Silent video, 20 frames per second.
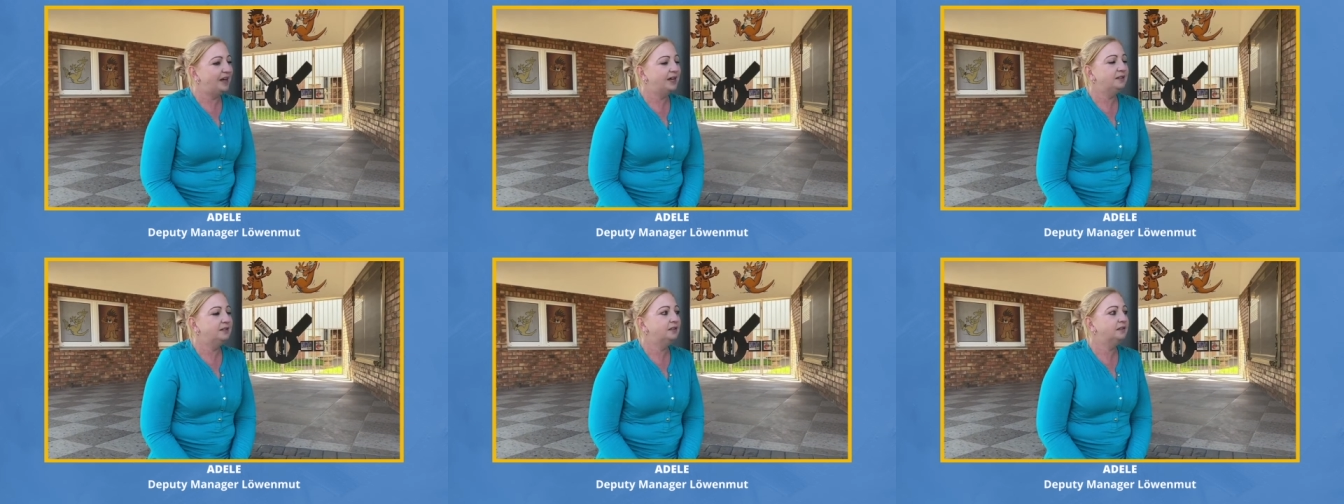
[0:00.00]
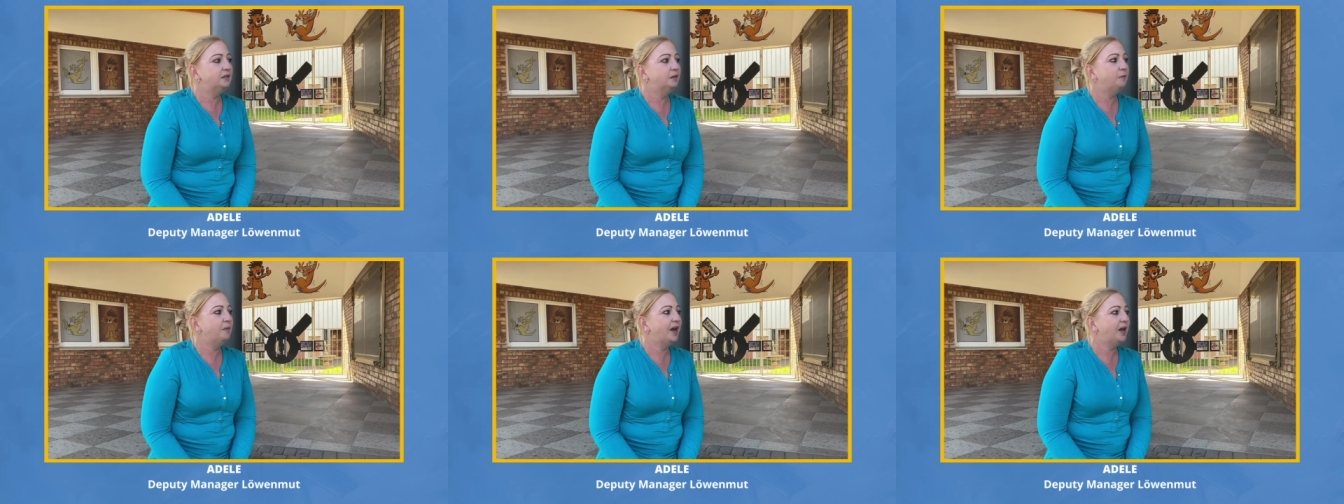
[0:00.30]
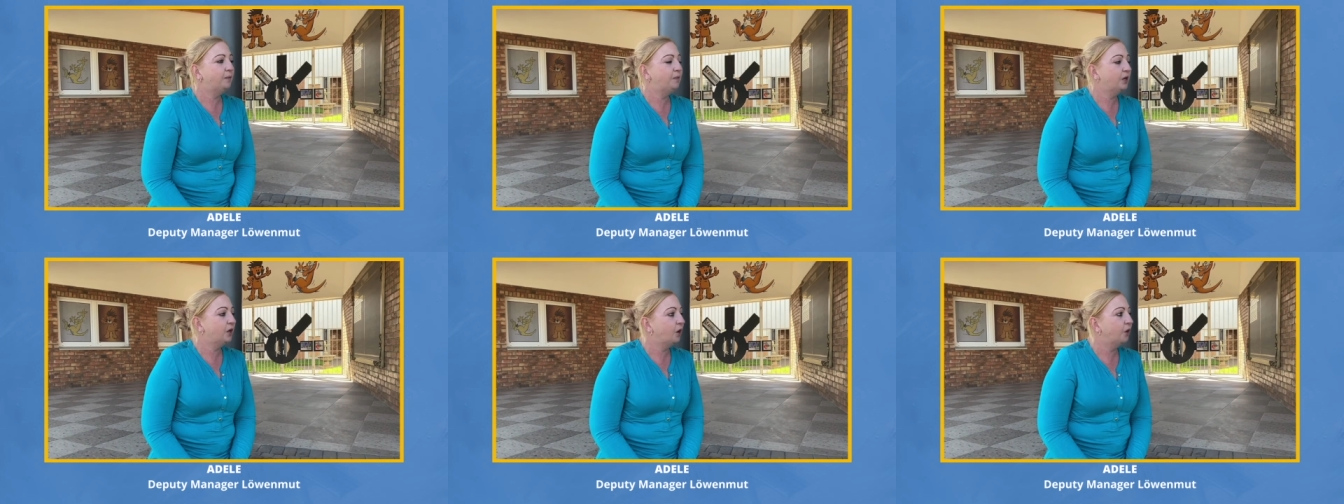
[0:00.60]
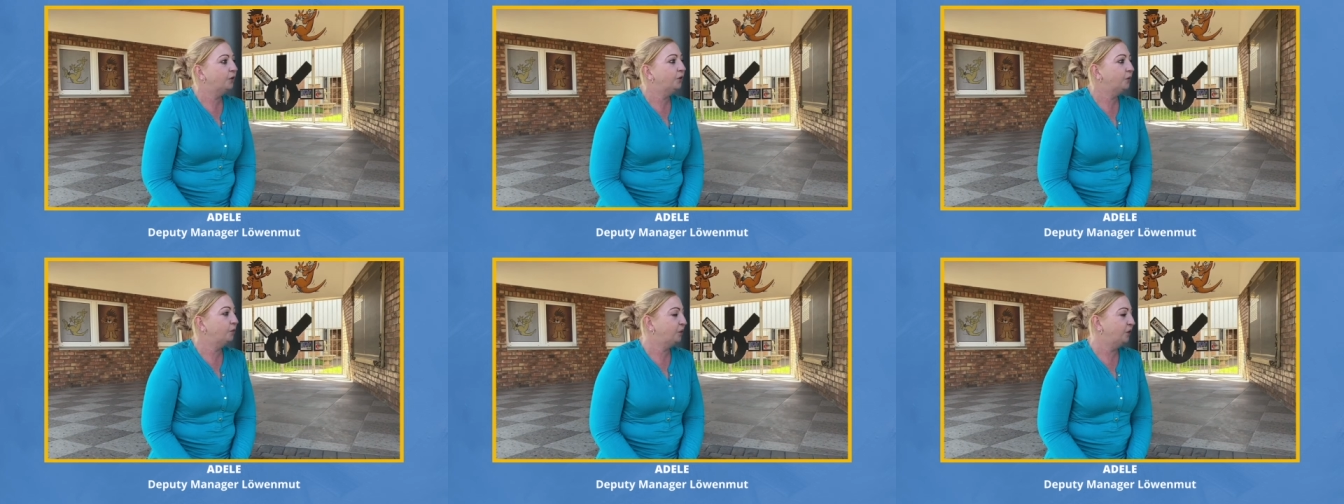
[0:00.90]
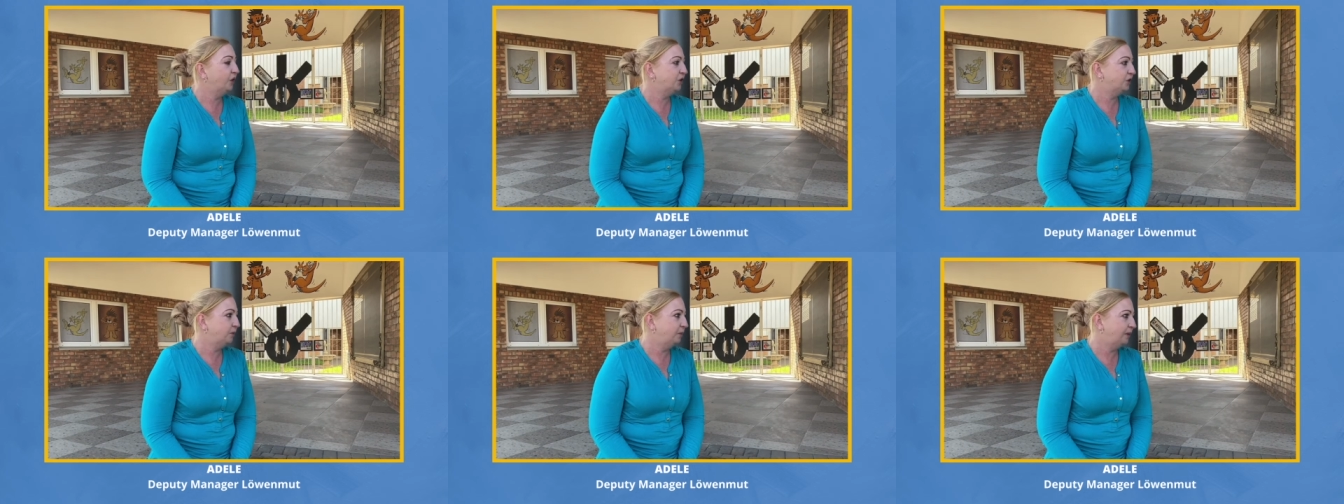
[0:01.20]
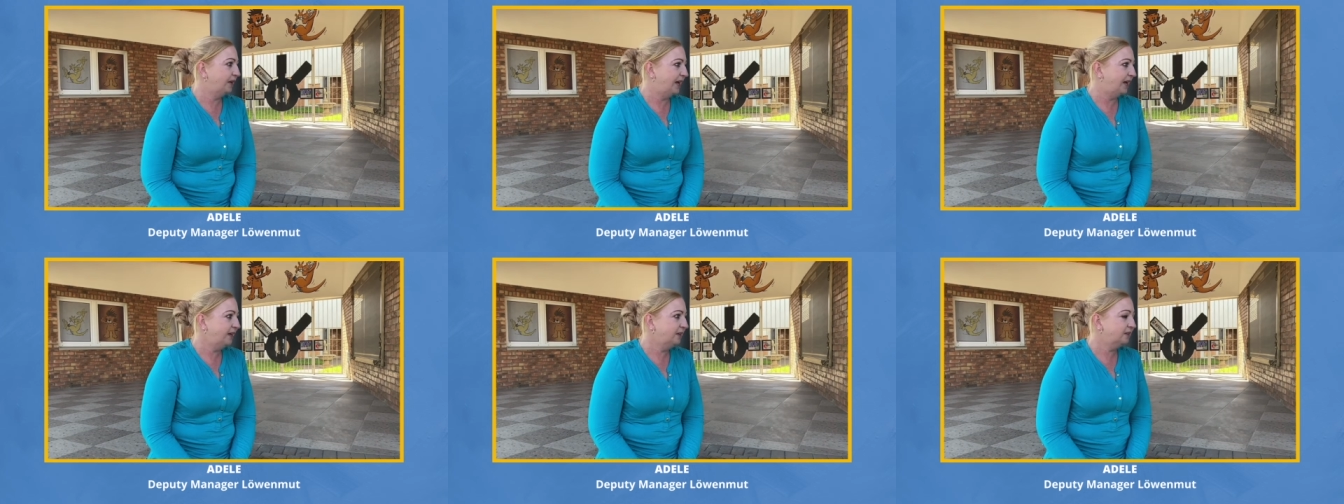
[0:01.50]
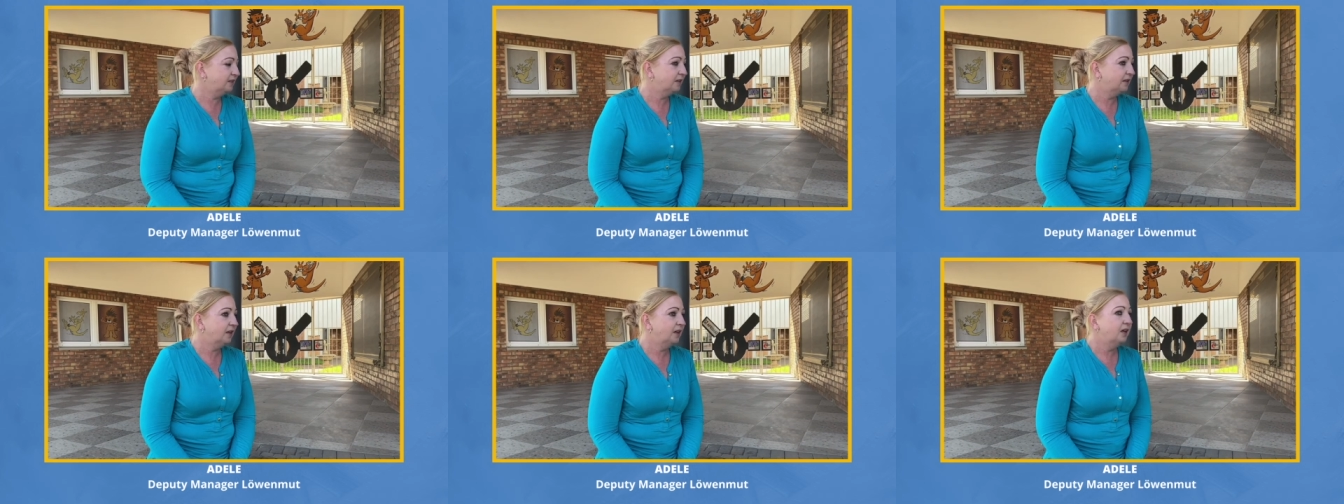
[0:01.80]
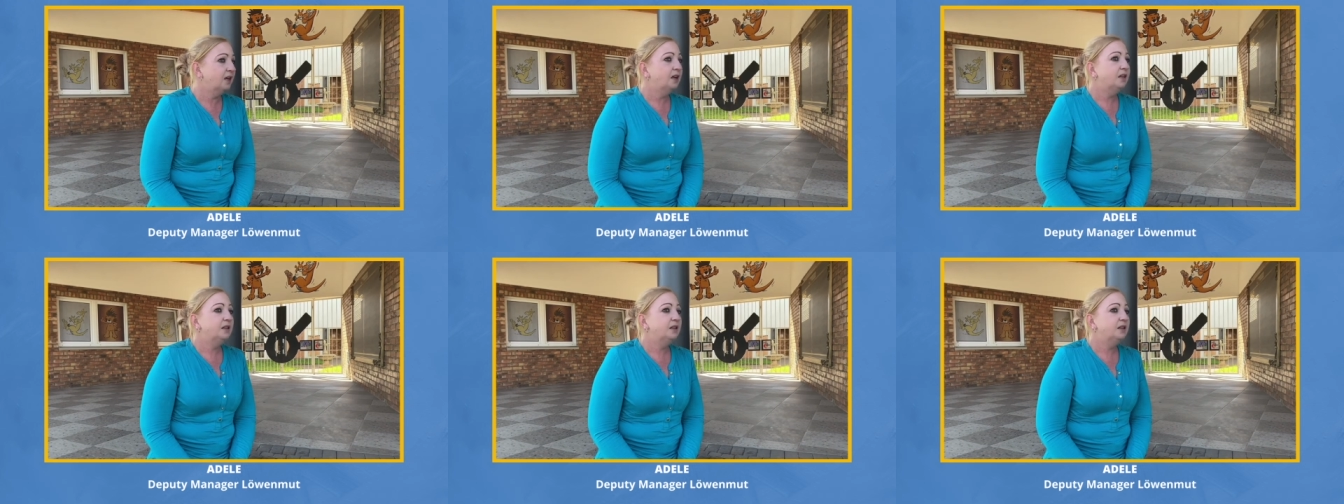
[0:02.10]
places the baby on the pressure plate,